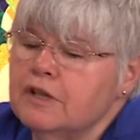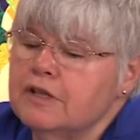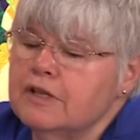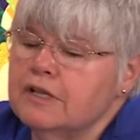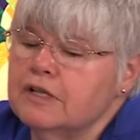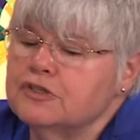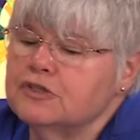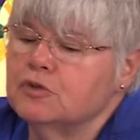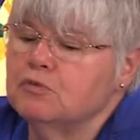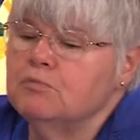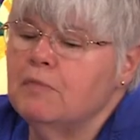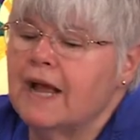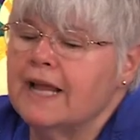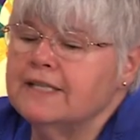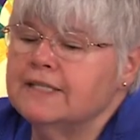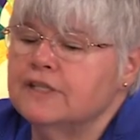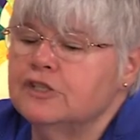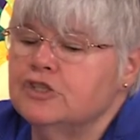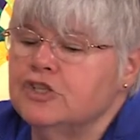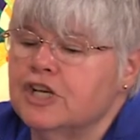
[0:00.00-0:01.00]
so my
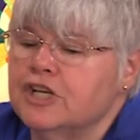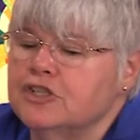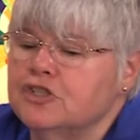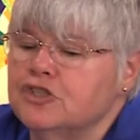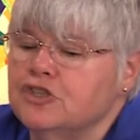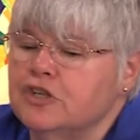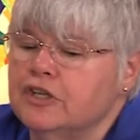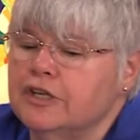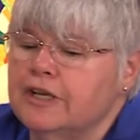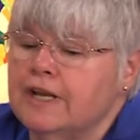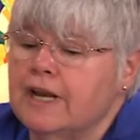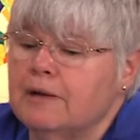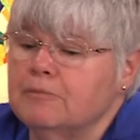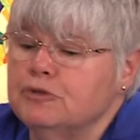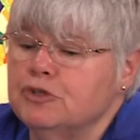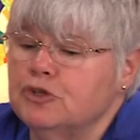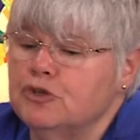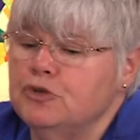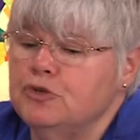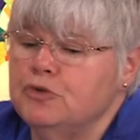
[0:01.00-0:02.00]
suggestion, and I'm
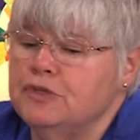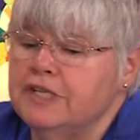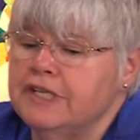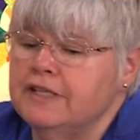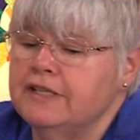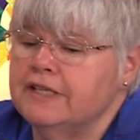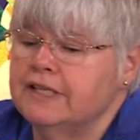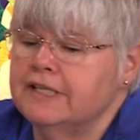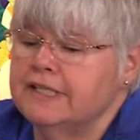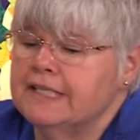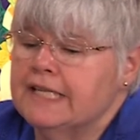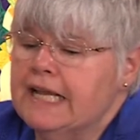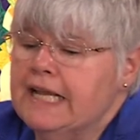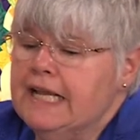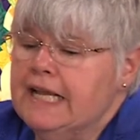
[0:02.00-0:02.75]
sure you did this,